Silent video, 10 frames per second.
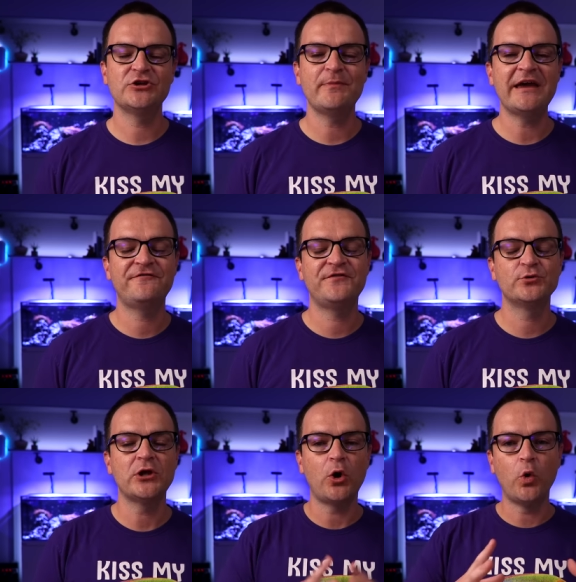you may
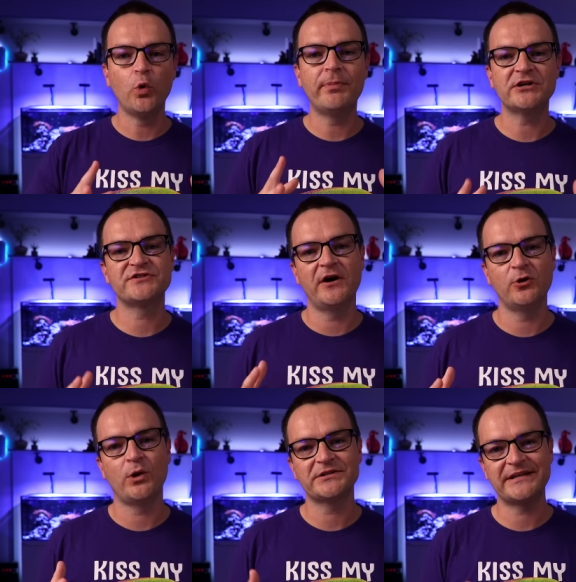fuel a whole bunch of
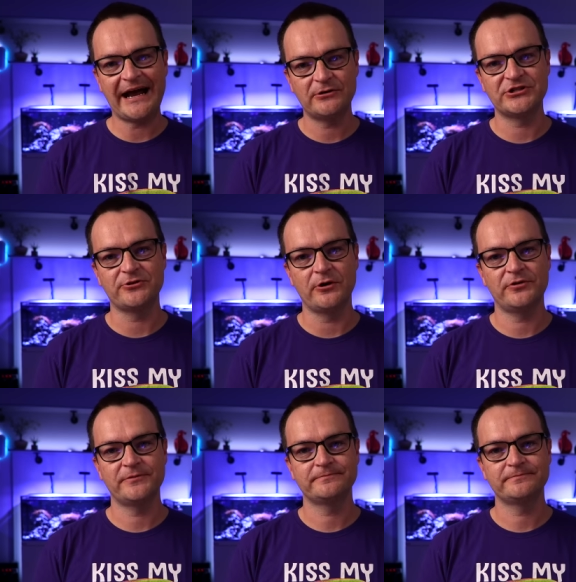unwanted algae growth.